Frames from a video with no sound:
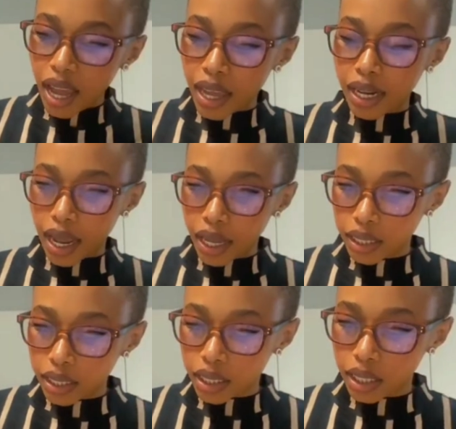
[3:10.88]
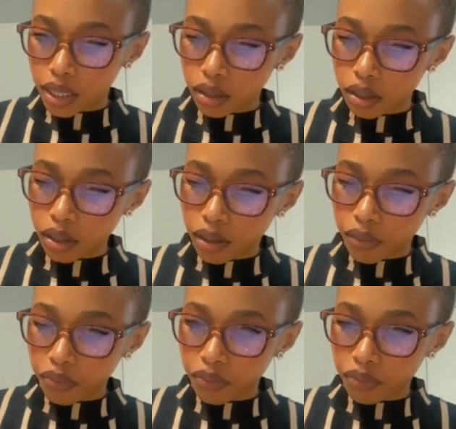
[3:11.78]
think I layered
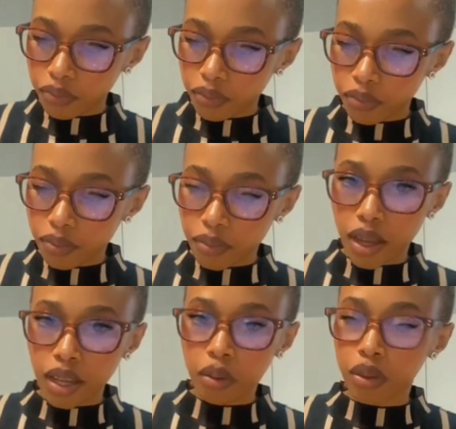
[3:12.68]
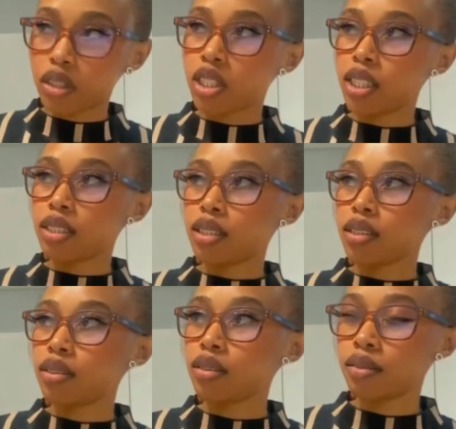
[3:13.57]
my egg with
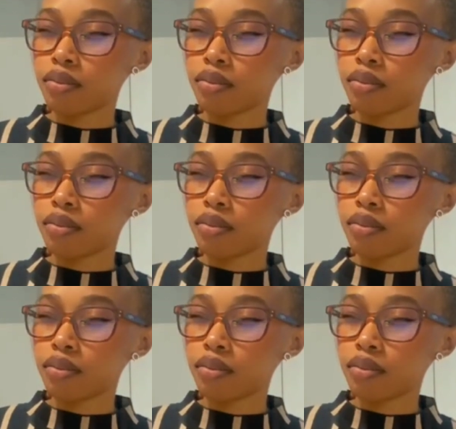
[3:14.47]
cheese.